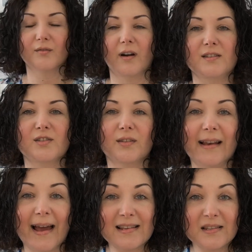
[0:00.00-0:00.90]
Right, so the
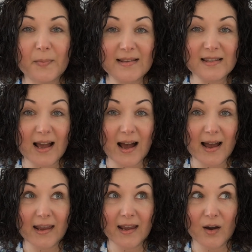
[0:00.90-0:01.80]
last bits
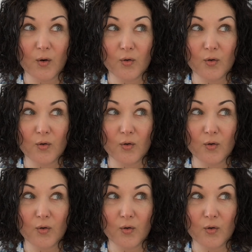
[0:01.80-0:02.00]
I